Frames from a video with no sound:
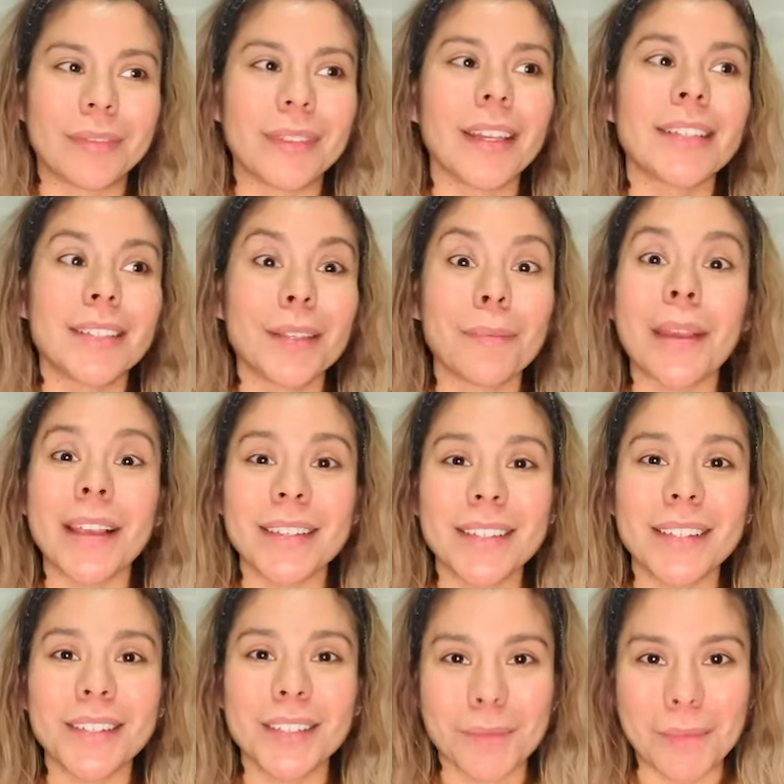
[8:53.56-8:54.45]
it's
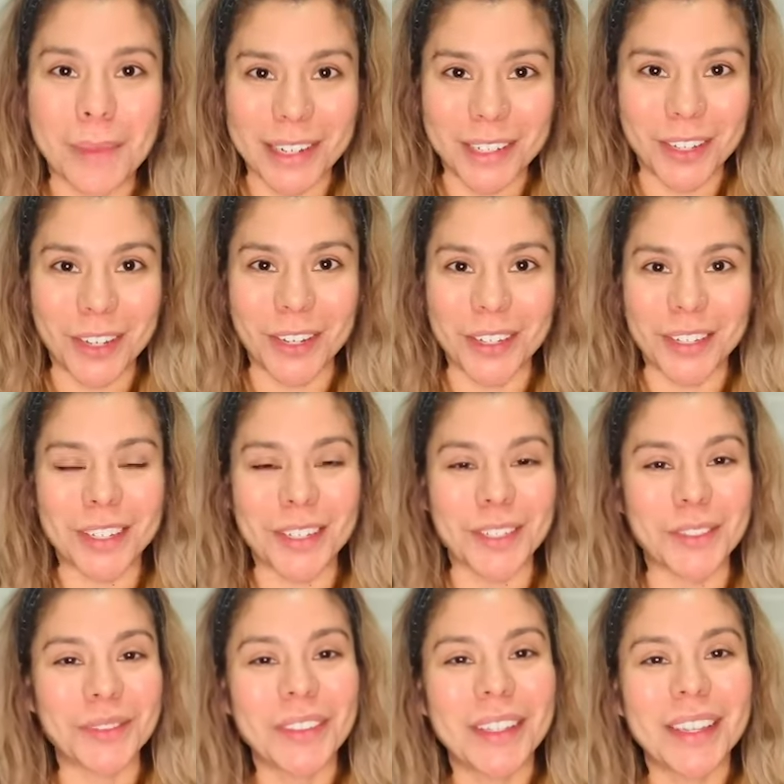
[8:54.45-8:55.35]
amazing to my dog
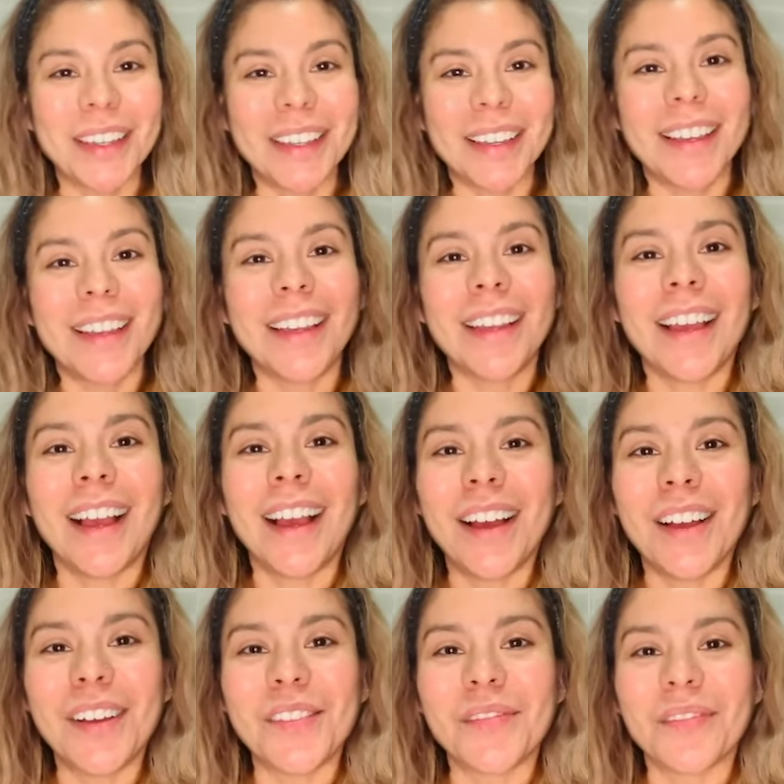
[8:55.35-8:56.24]
too.
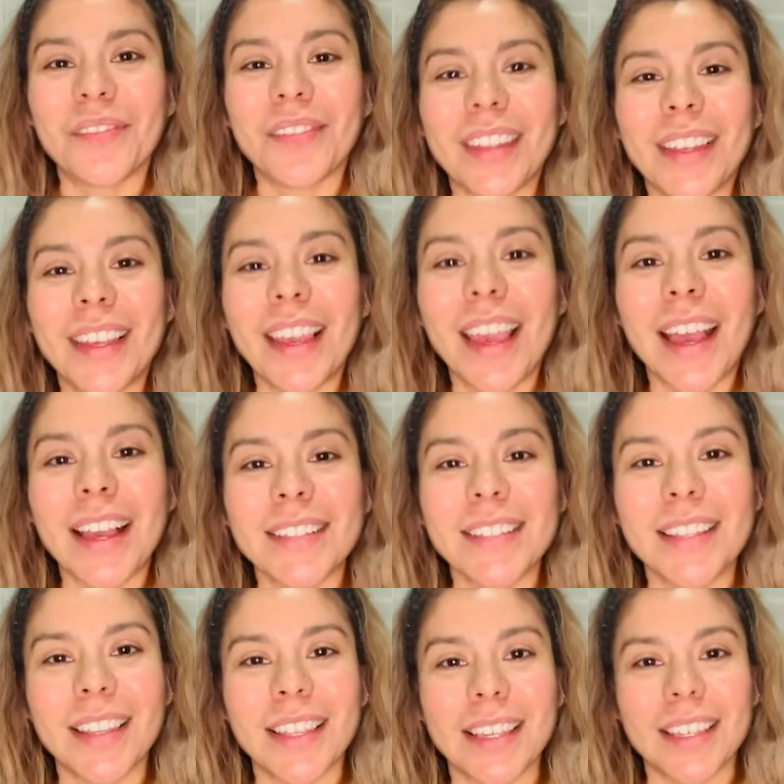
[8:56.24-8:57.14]
Um, he has
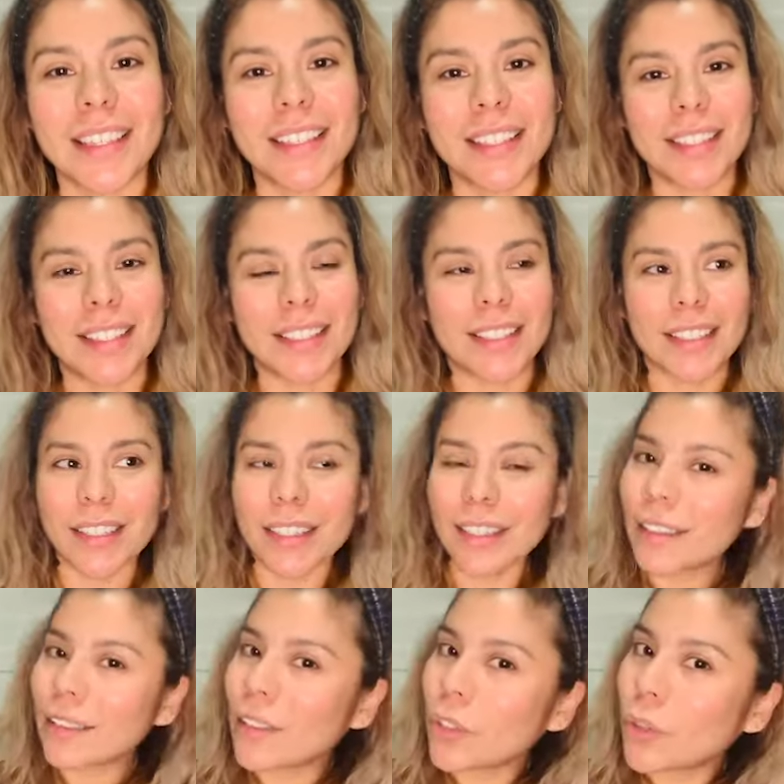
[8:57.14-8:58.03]
this
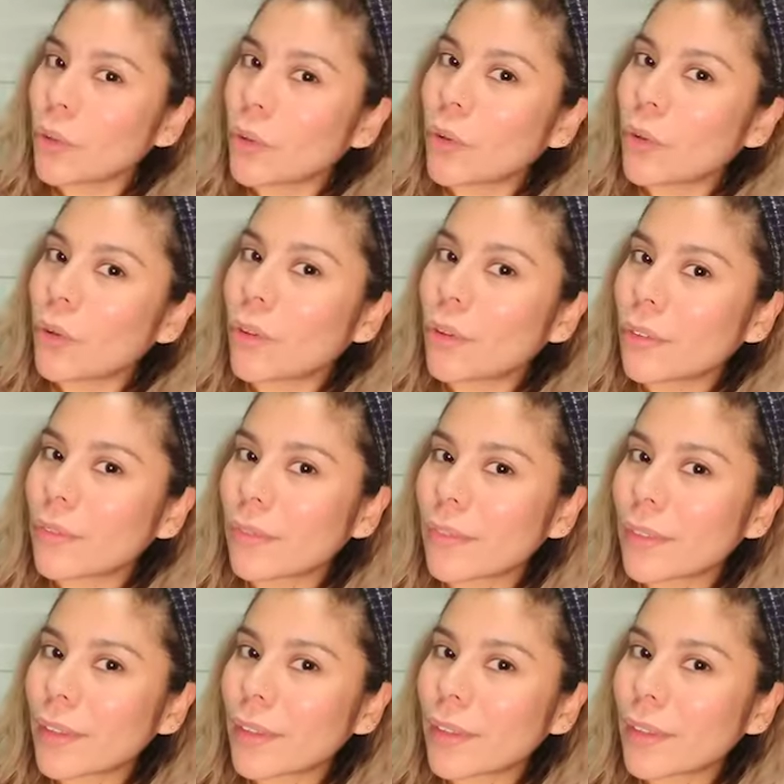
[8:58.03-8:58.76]
little,